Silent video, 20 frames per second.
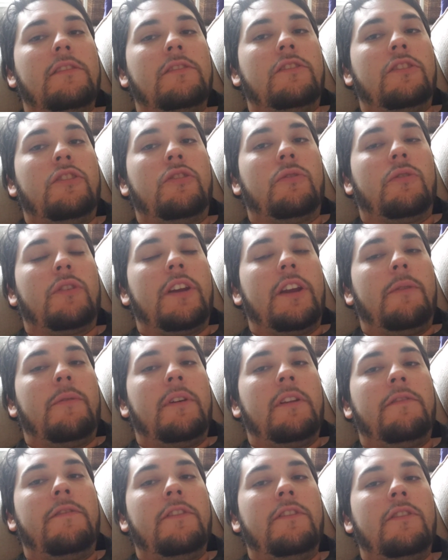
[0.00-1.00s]
degree?
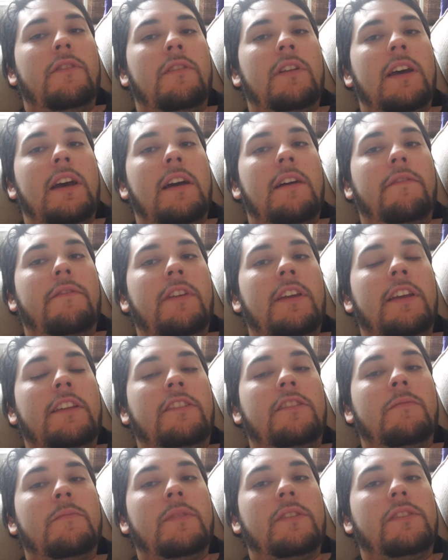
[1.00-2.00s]
What if you don't have
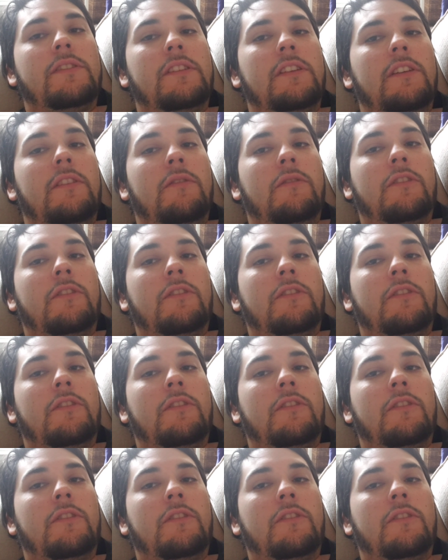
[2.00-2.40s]
intimacy